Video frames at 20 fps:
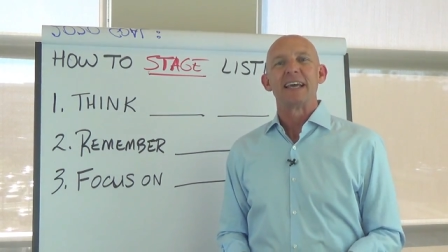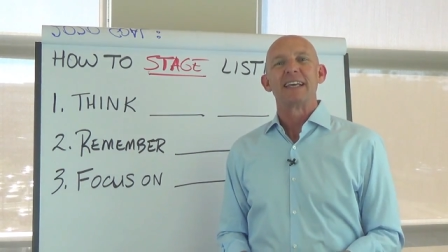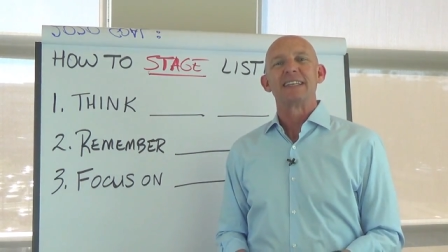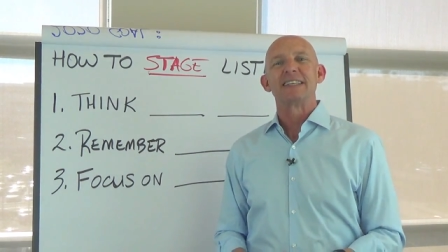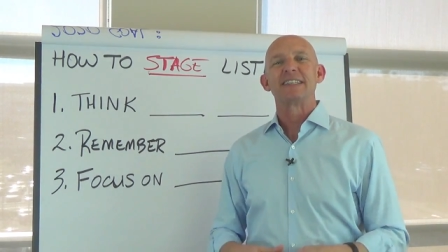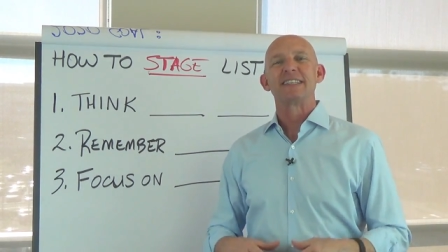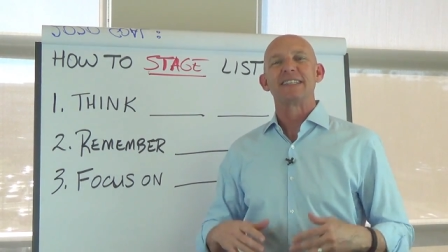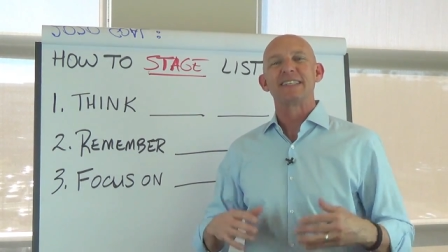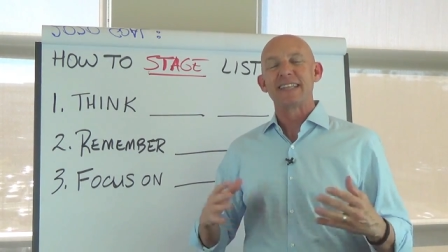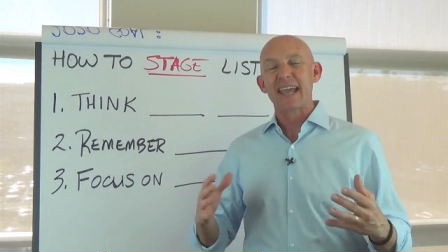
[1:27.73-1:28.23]

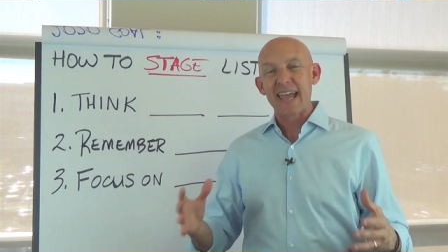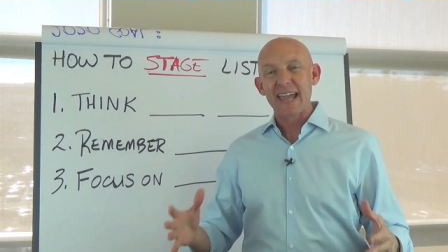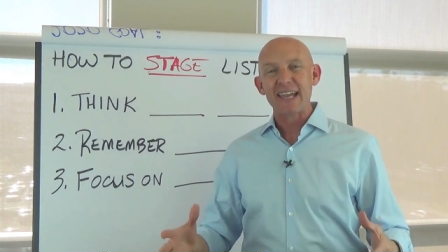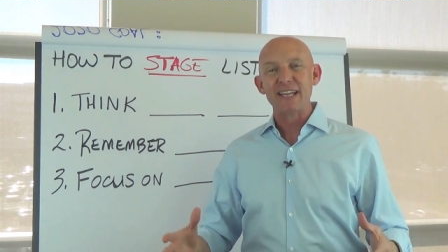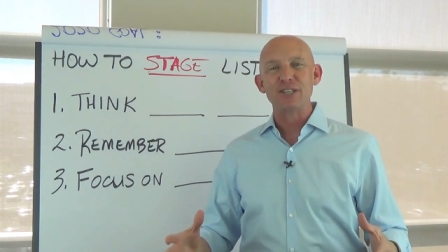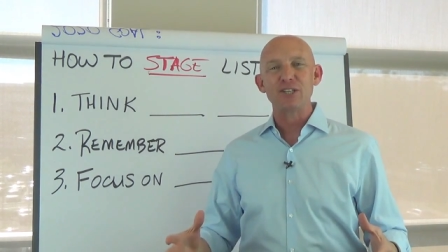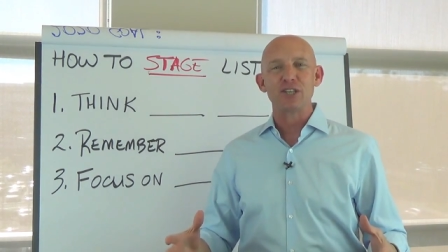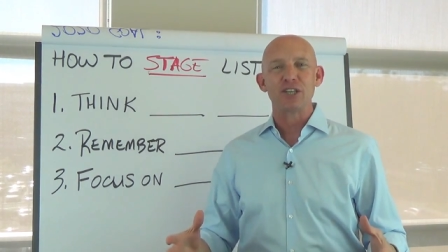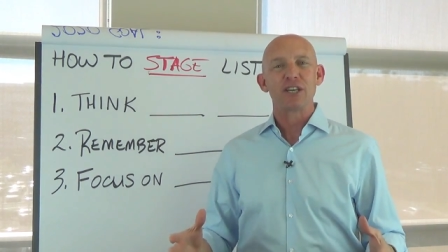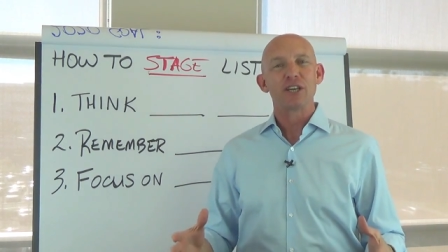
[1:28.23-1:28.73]

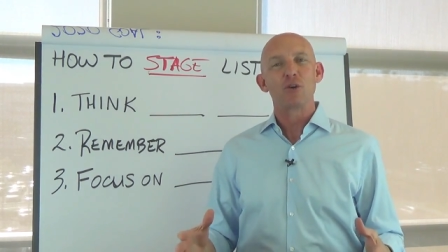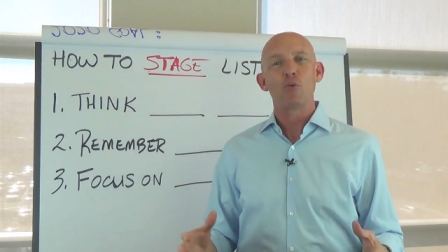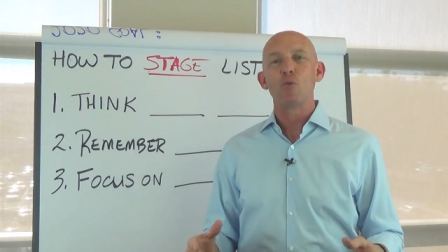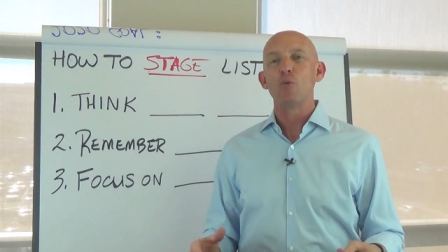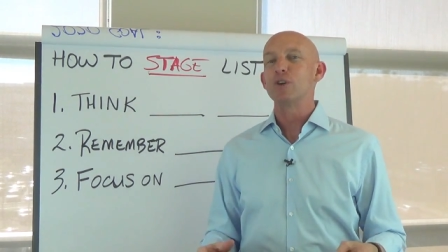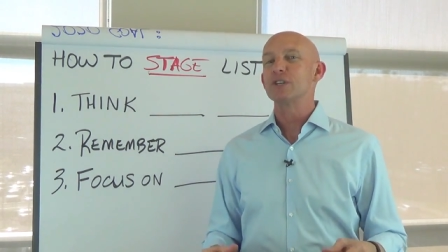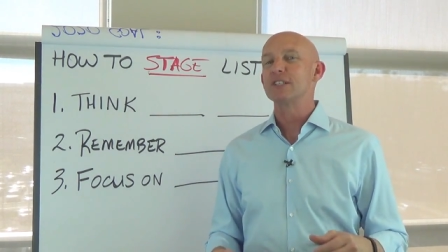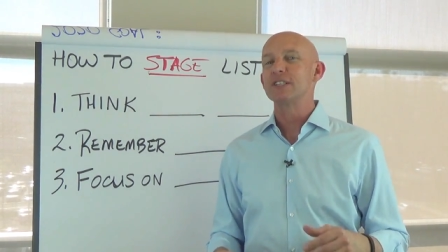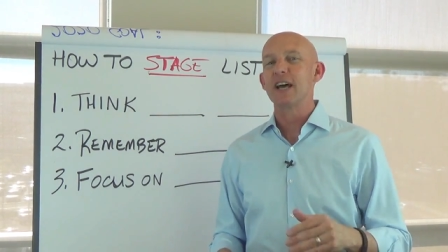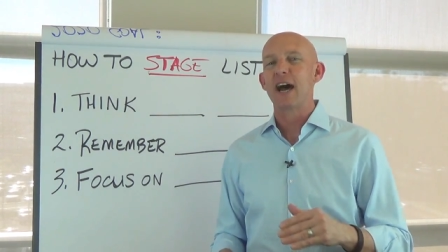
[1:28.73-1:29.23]
staging
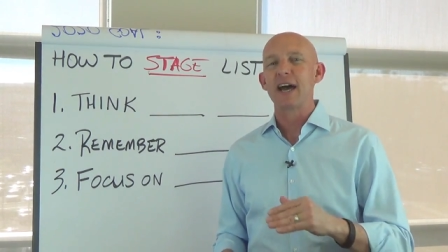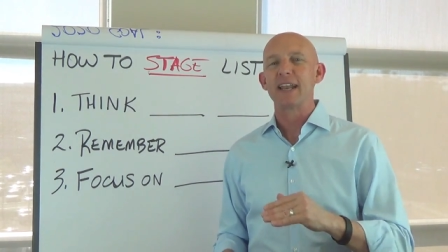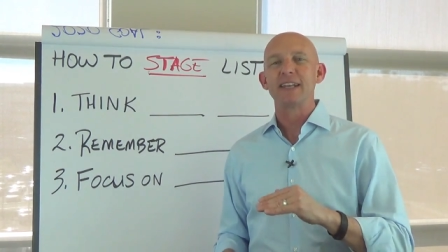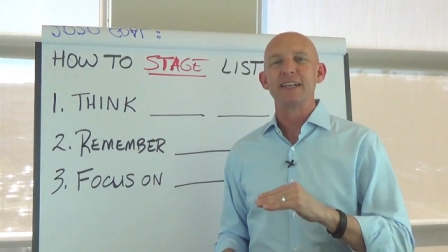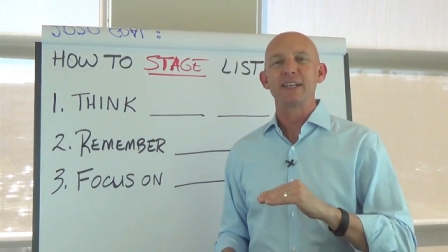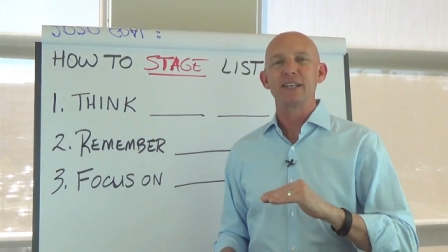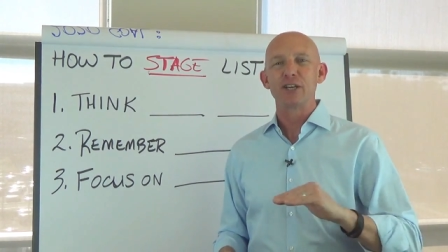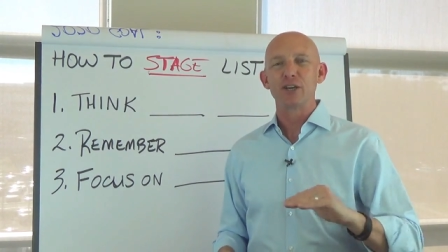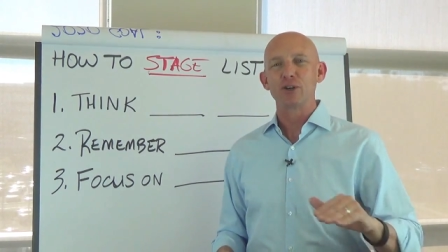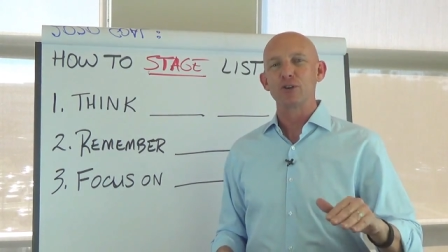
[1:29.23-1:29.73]
was not
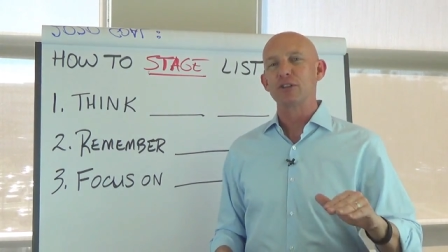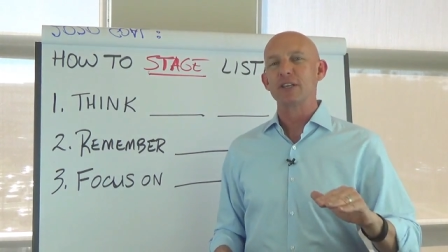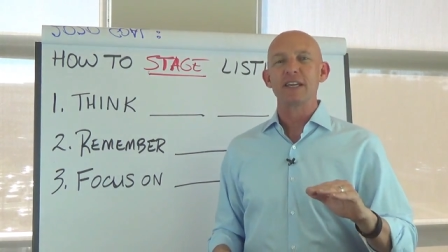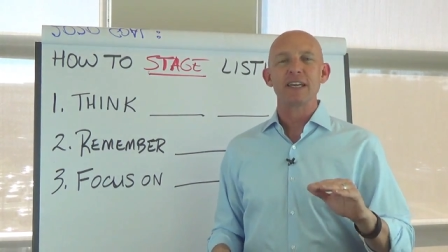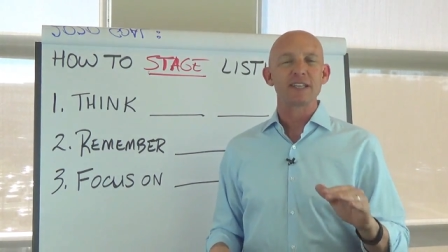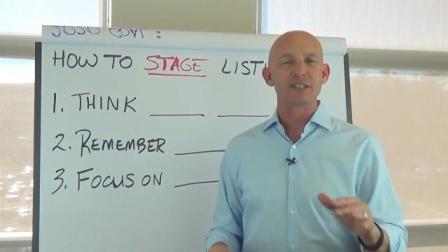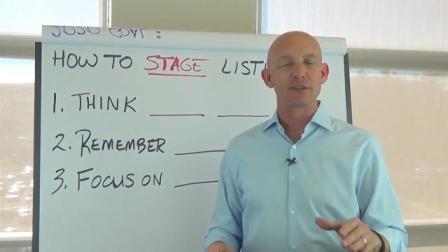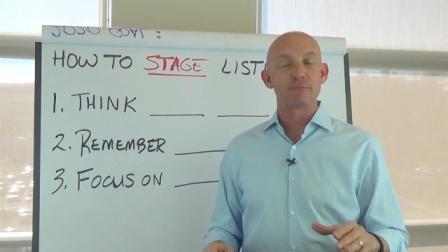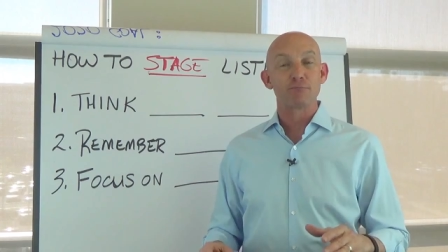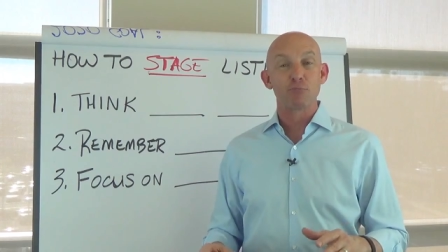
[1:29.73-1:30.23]
nearly
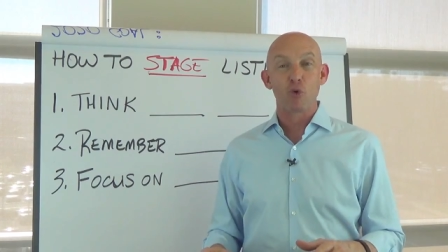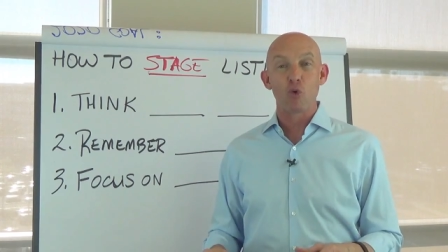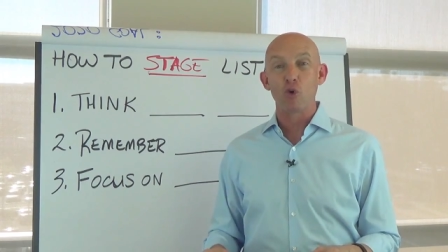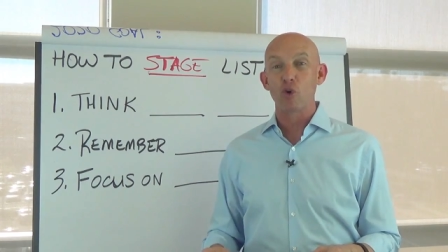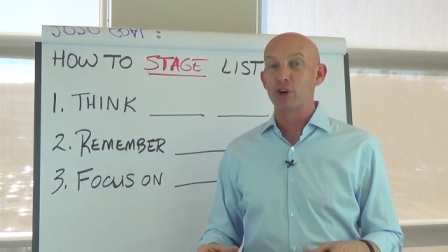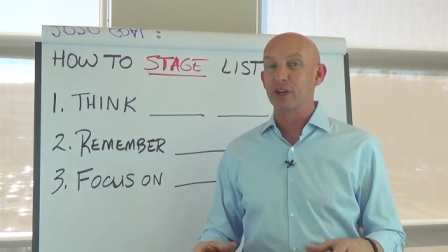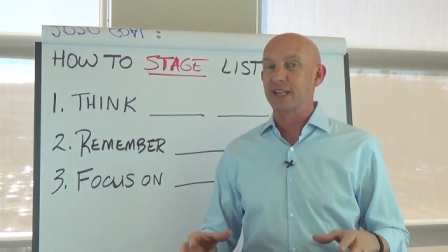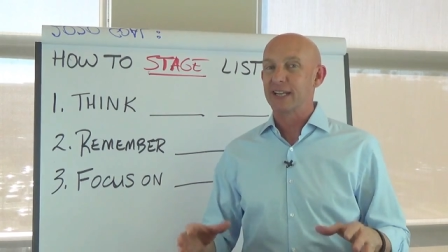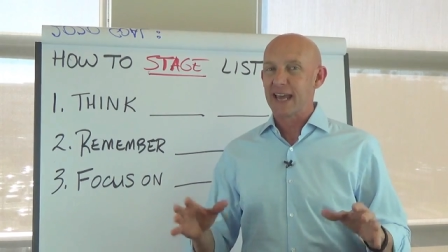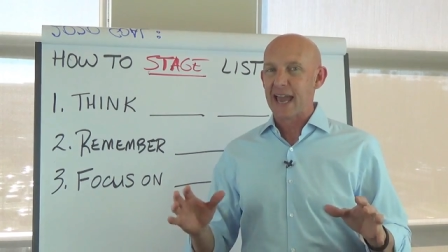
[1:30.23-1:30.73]
as
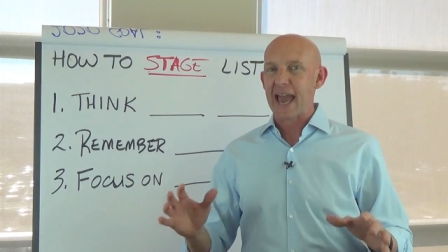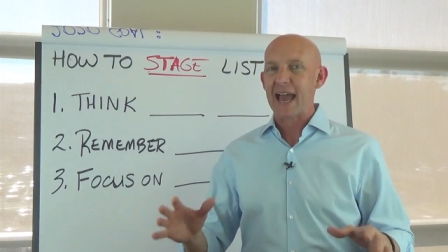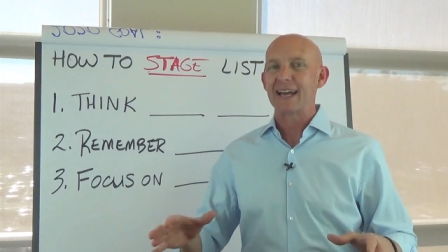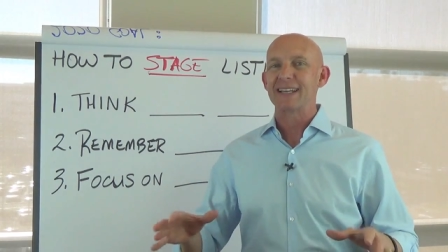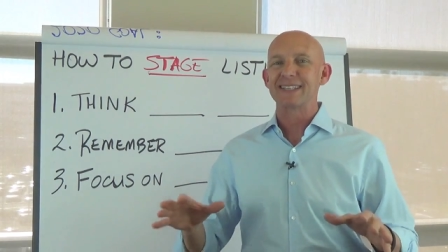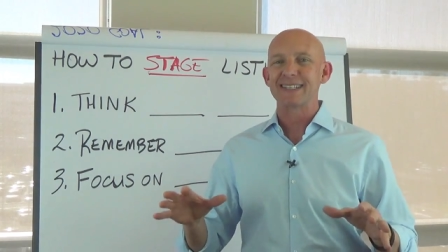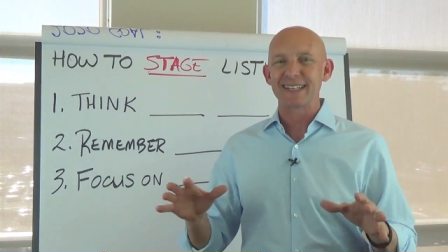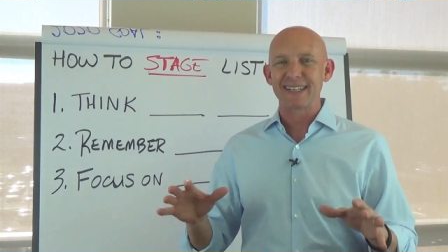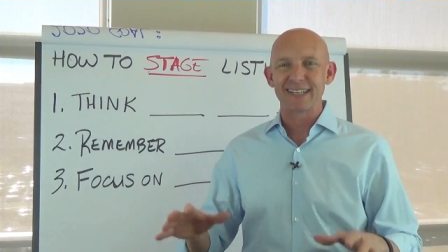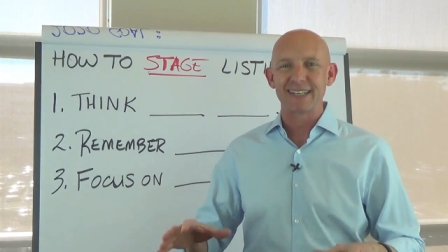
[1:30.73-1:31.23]
important
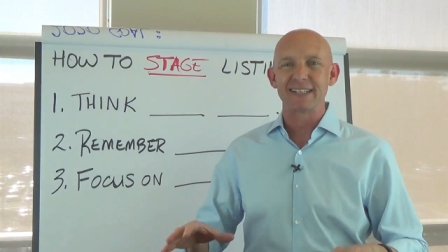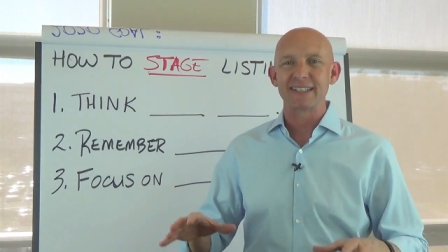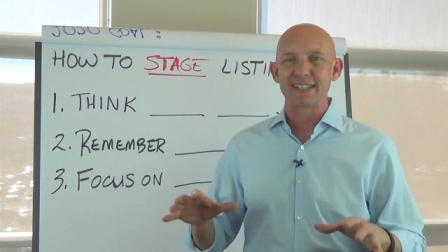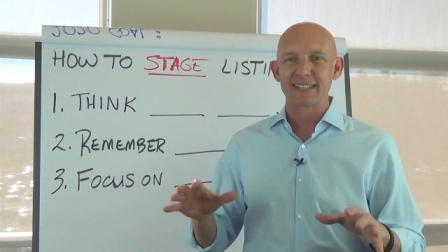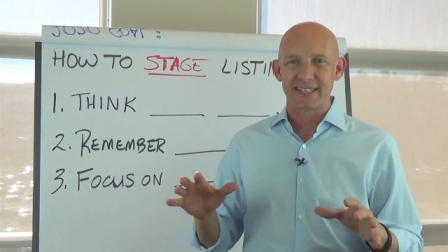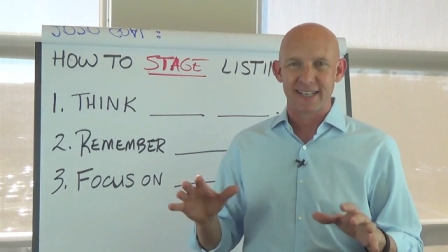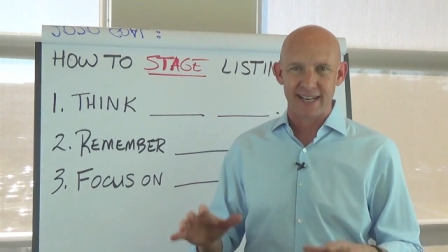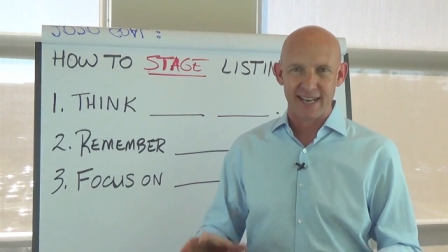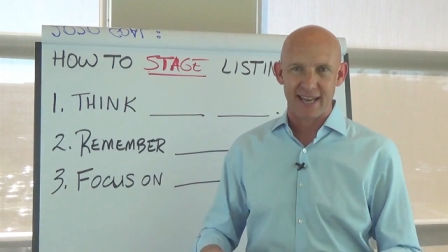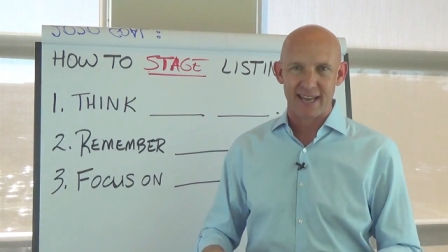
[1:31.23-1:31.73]
as it is
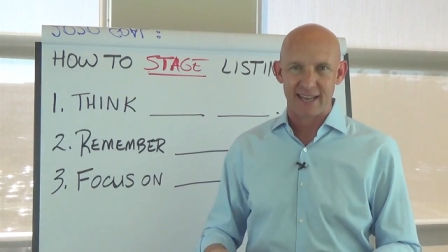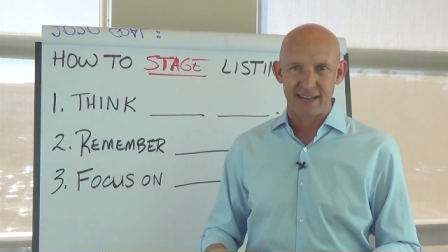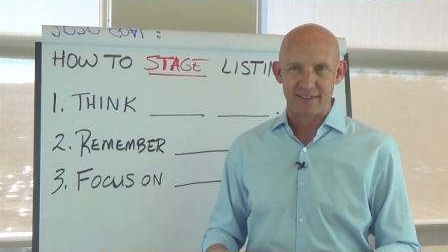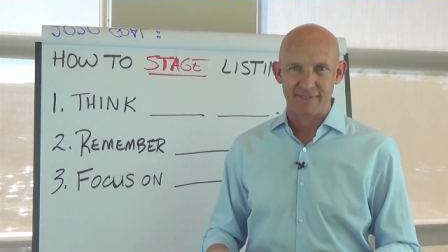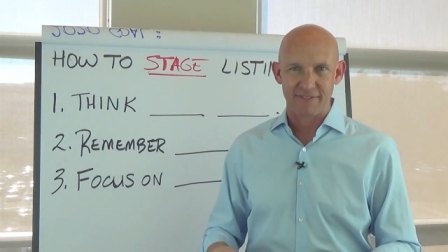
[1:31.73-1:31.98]
today.